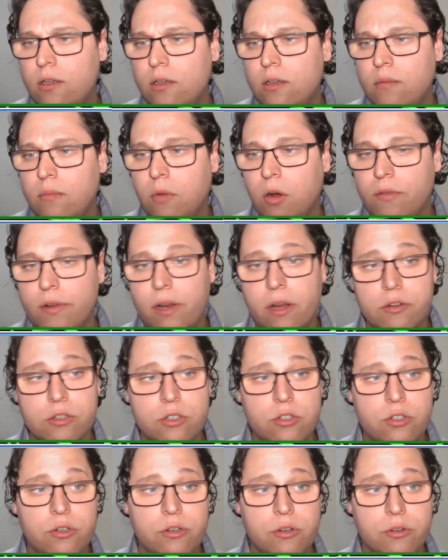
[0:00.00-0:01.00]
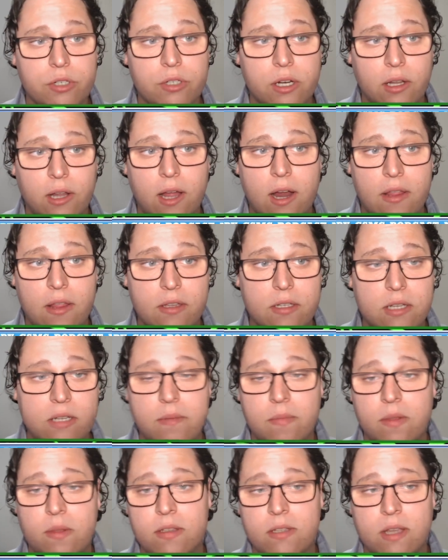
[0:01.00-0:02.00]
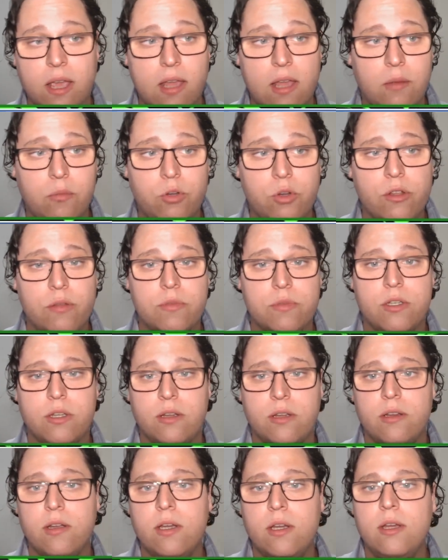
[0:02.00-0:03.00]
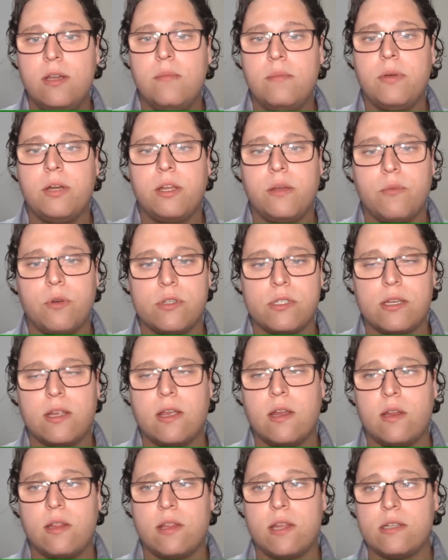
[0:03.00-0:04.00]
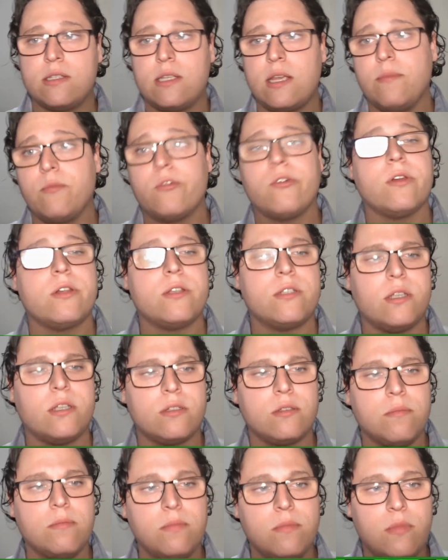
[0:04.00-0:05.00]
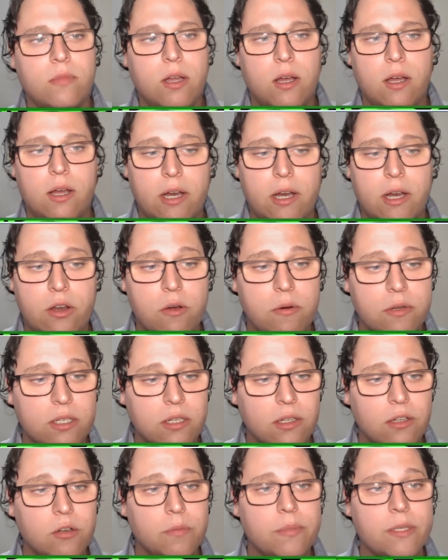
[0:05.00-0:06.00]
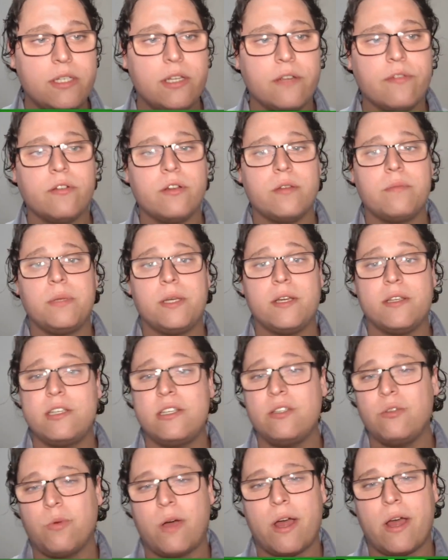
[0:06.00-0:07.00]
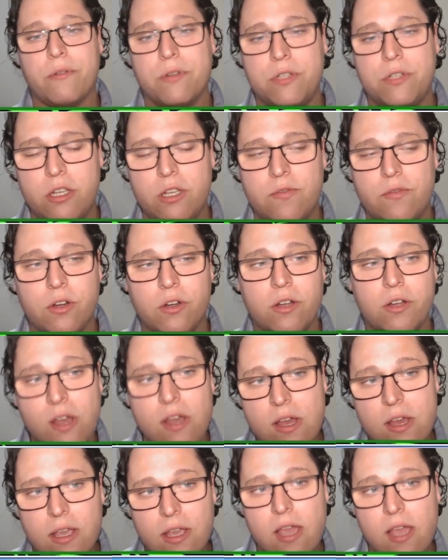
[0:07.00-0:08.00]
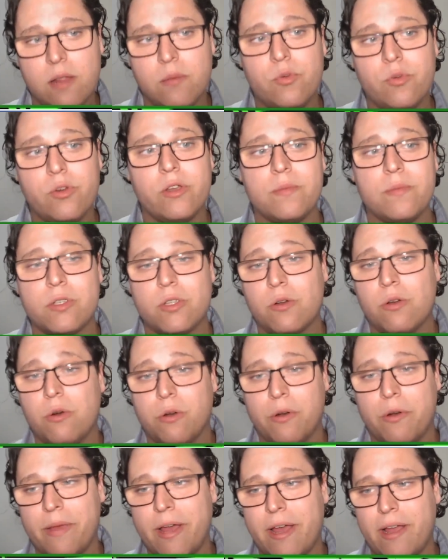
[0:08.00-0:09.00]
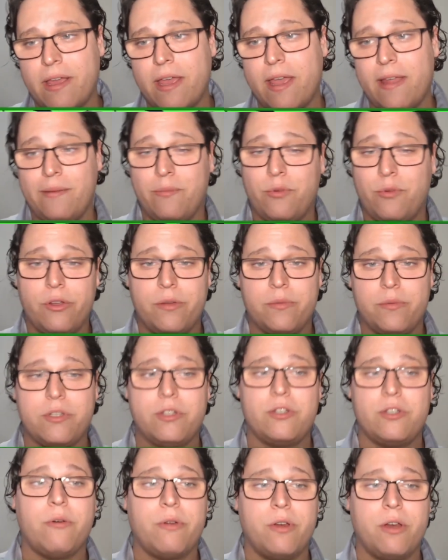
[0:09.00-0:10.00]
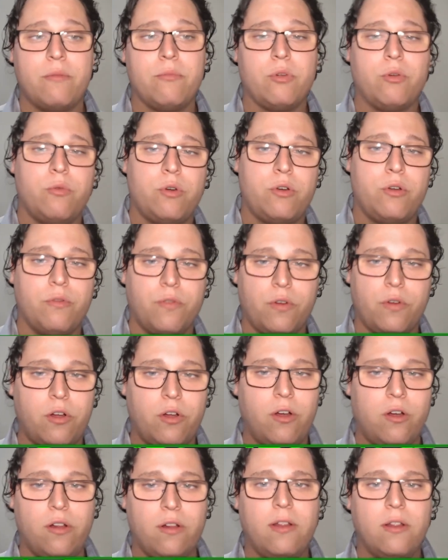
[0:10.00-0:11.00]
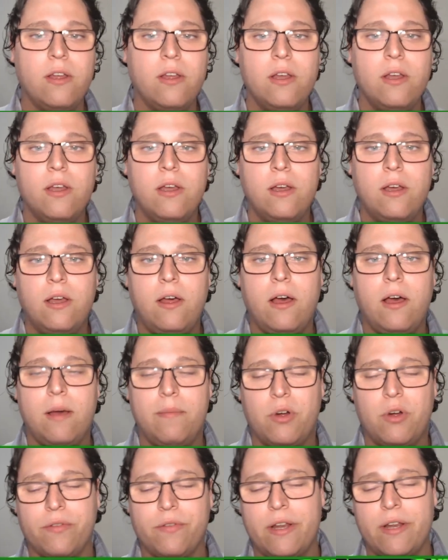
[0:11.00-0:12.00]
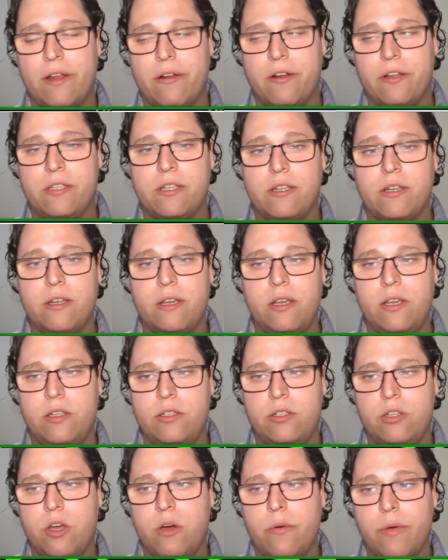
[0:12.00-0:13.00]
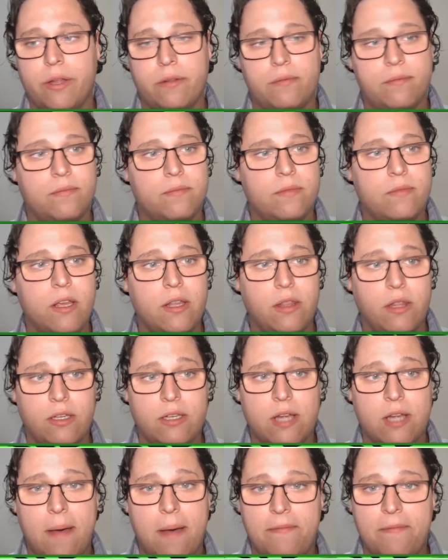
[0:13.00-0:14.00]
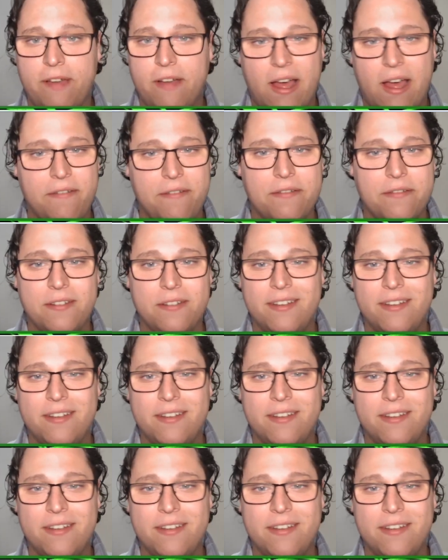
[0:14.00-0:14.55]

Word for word: Marvin Harrison Junior did a lot of the same things that Caleb Williams did, but he wasn't getting that same criticism. Uh, and I know it's a little bit different because he's a wide receiver. Caleb Williams is a quarterback. Caleb Williams is going number one overall. Uh, Marvin Harrison is going in the top five.